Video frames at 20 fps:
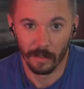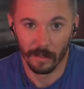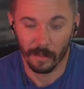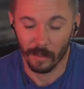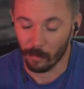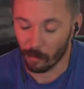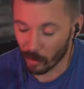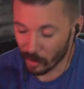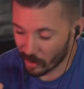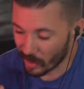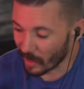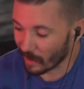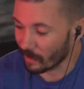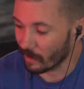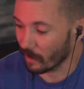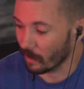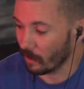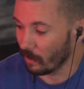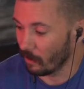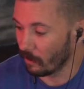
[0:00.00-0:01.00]
They're
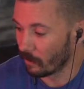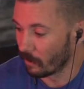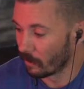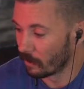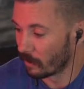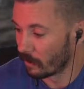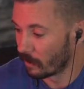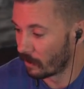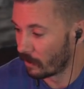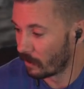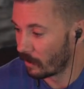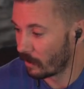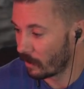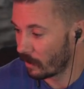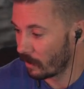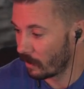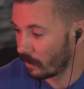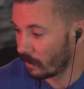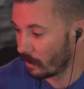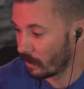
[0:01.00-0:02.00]
protecting you.
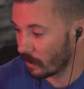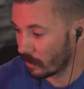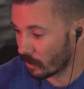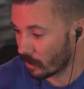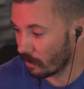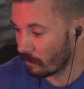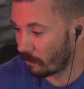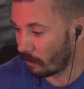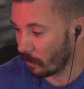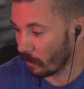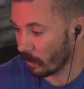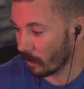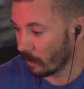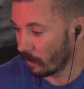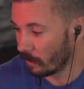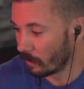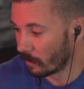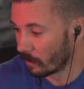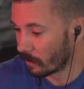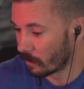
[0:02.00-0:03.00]
It's good for you.
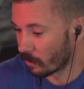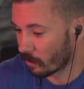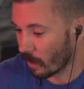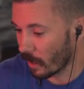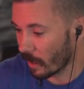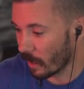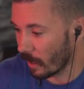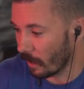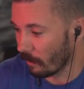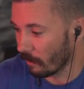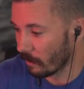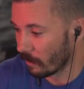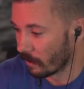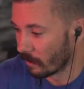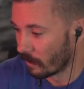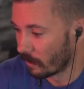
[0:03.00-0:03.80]
Try it out.